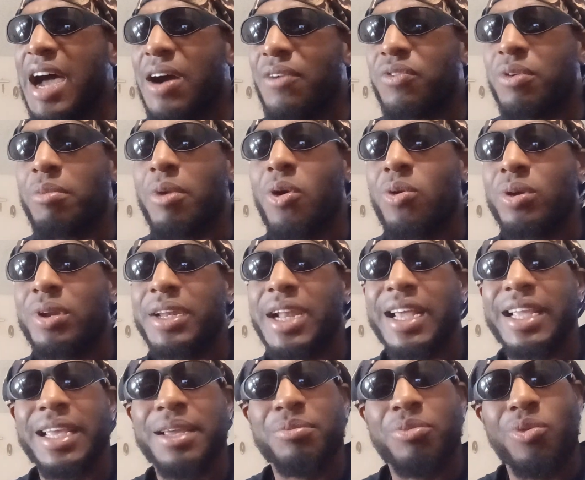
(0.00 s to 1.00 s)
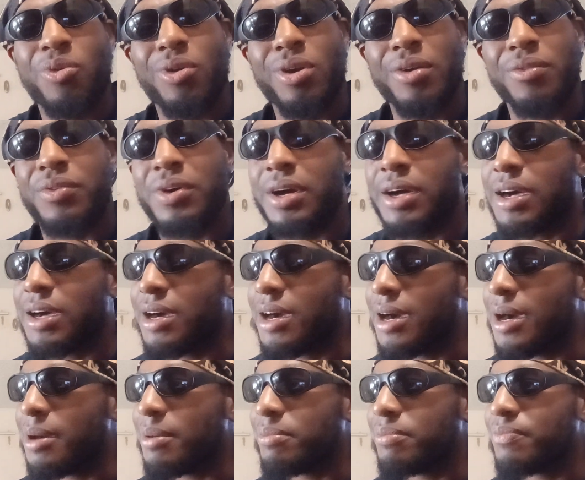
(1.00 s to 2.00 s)
From Oakland, I get more of
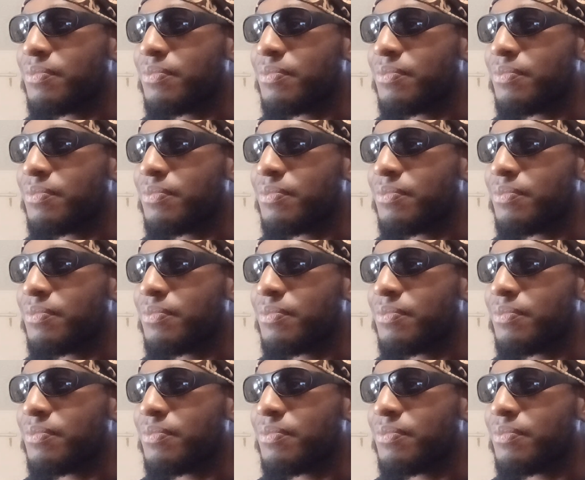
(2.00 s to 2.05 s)
a,